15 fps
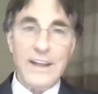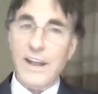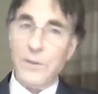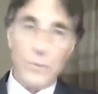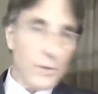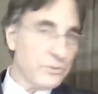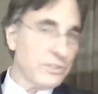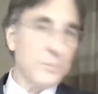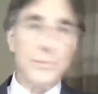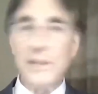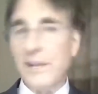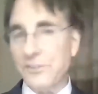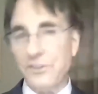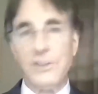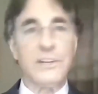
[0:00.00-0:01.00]
and what was the
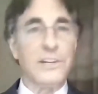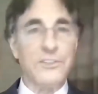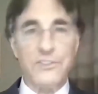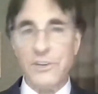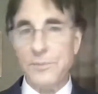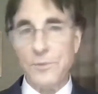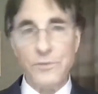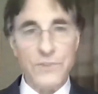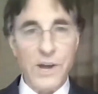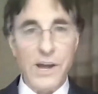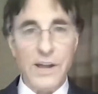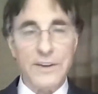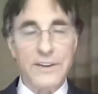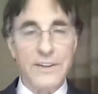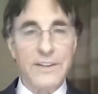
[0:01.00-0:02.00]
blessing that she moved
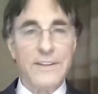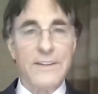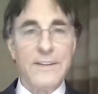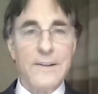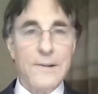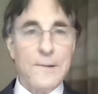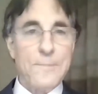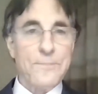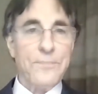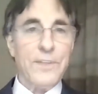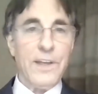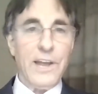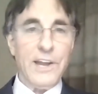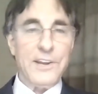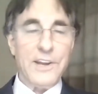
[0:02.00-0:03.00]
on.
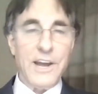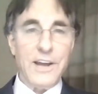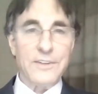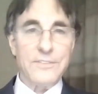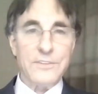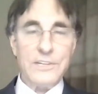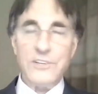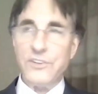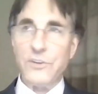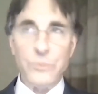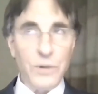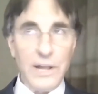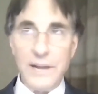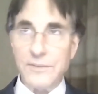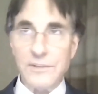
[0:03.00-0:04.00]
And uh, he
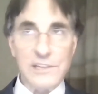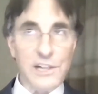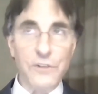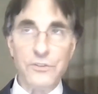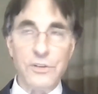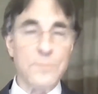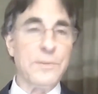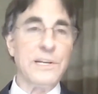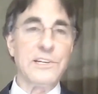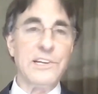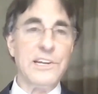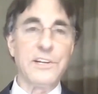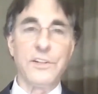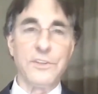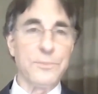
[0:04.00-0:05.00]
says, well, I closed a big
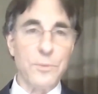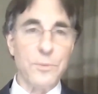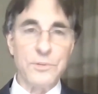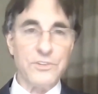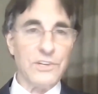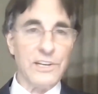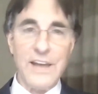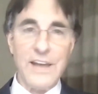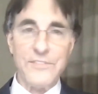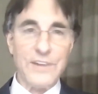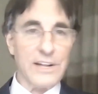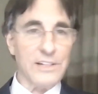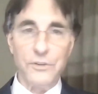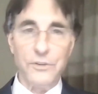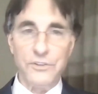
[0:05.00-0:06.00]
deal. The moment she left,
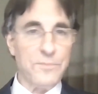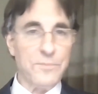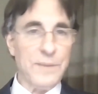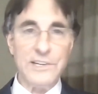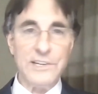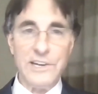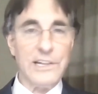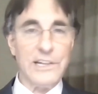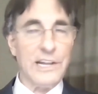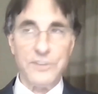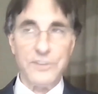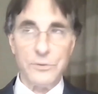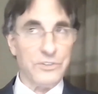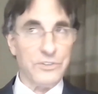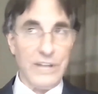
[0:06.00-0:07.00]
I closed this big deal. I
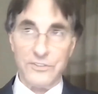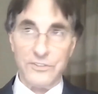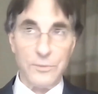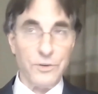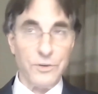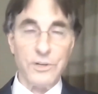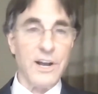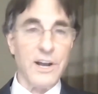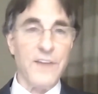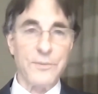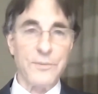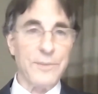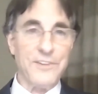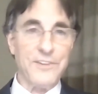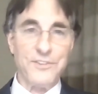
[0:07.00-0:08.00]
said, was that some sort of
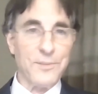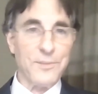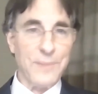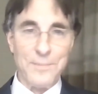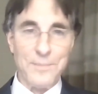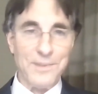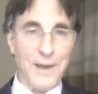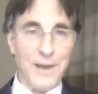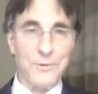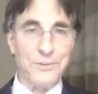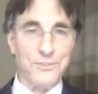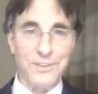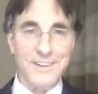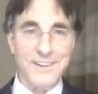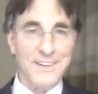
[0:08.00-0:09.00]
confirmation that maybe that
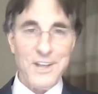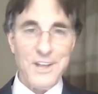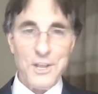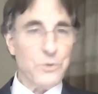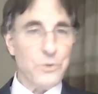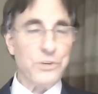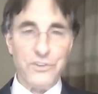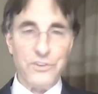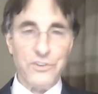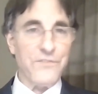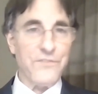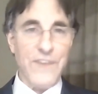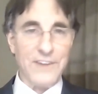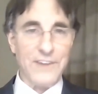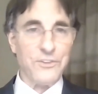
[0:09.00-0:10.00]
was, you were
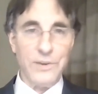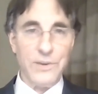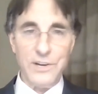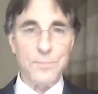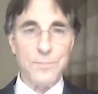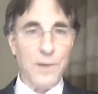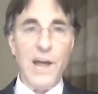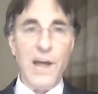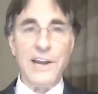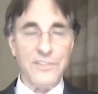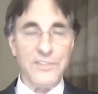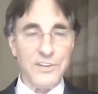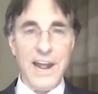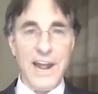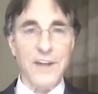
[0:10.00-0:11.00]
infatuated and
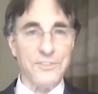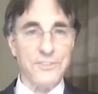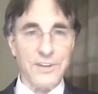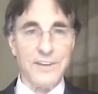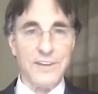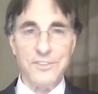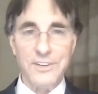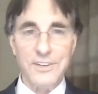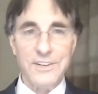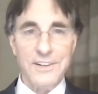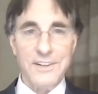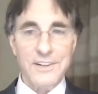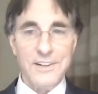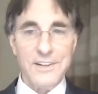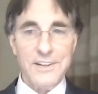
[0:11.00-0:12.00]
blind to the downsides?
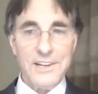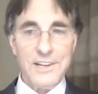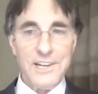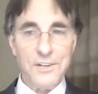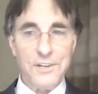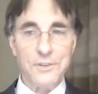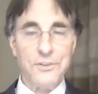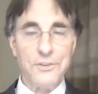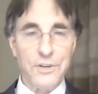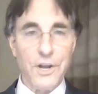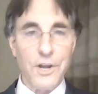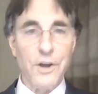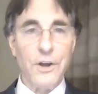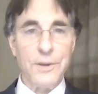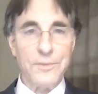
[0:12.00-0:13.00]
He goes, you
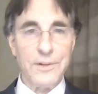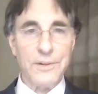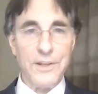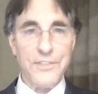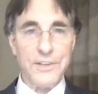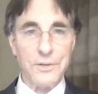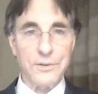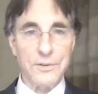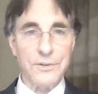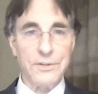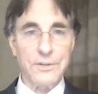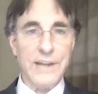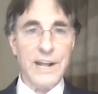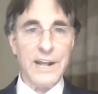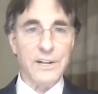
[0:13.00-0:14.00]
know, I'm, I think
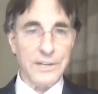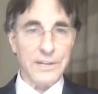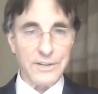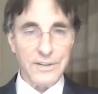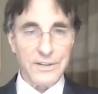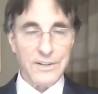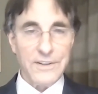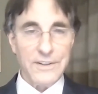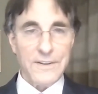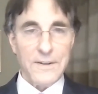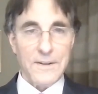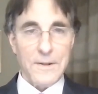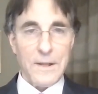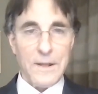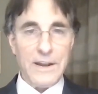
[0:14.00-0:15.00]
you're, you nailed it.
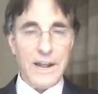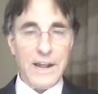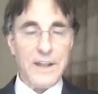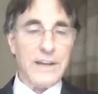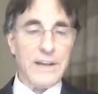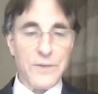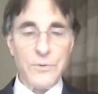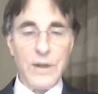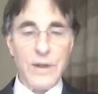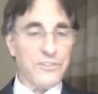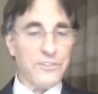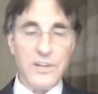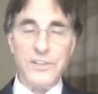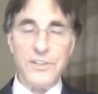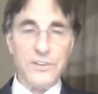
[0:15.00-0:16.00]
And I, and I, I
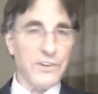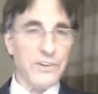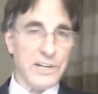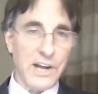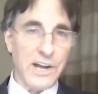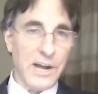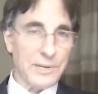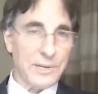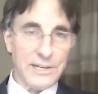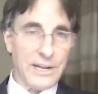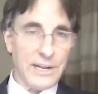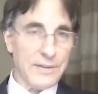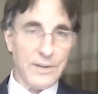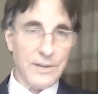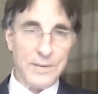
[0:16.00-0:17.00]
see this very
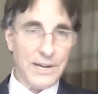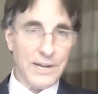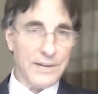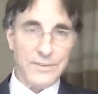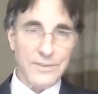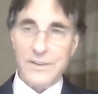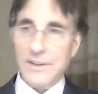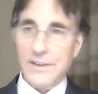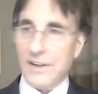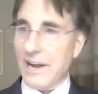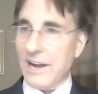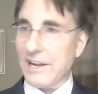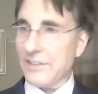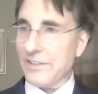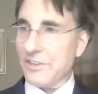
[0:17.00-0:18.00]
commonly. I, I mean, I,
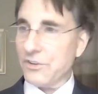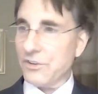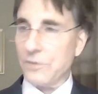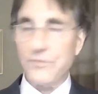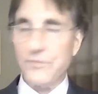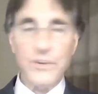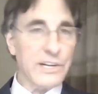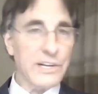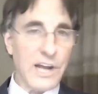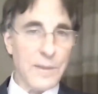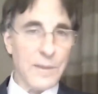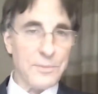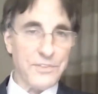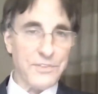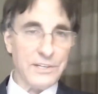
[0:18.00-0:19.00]
I, this is a very
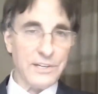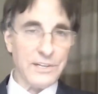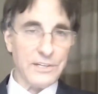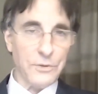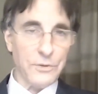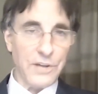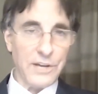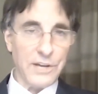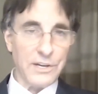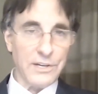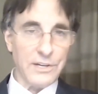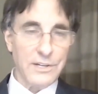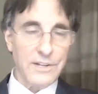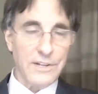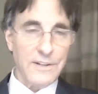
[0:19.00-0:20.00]
common thing that goes on
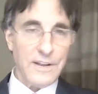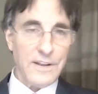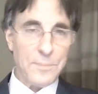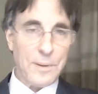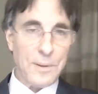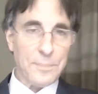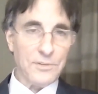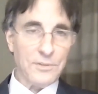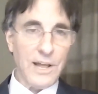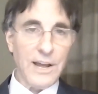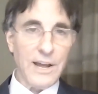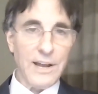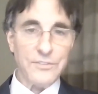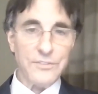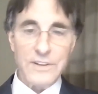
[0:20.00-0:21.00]
in, in people's
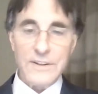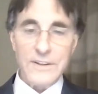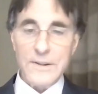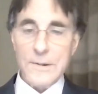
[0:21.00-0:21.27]
lives.